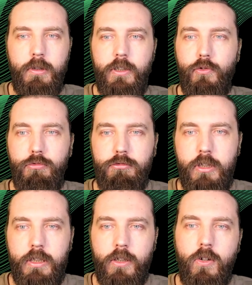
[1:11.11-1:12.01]
He's
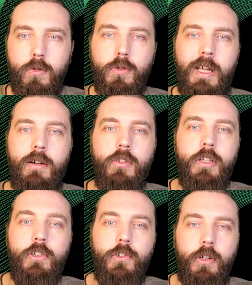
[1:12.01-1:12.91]
really gone all out on
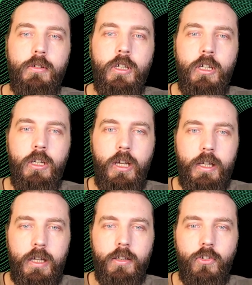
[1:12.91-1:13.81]
this, so
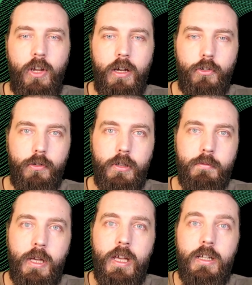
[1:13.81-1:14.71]
again, shout out to
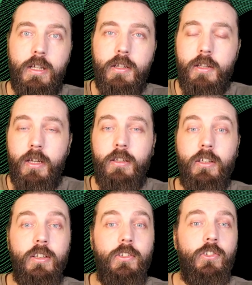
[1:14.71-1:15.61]
him, and
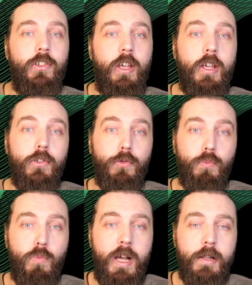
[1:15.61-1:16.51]
thanks as
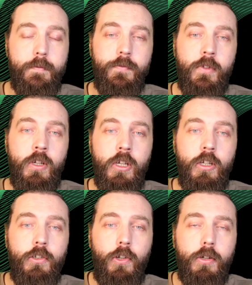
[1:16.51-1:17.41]
well.
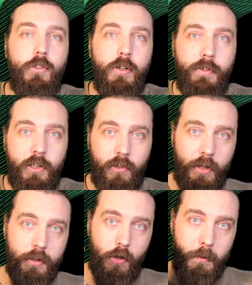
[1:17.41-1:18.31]
So don't forget to
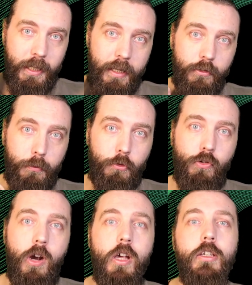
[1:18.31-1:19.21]
like, comment and
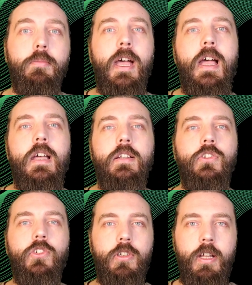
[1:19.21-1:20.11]
subscribe,
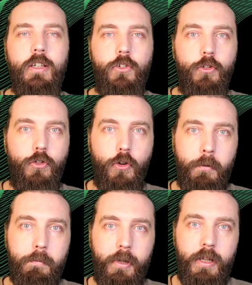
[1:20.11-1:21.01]
and let's
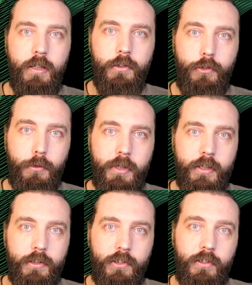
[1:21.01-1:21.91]
jump into
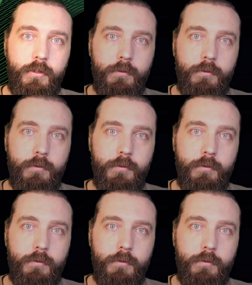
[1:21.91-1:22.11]
it.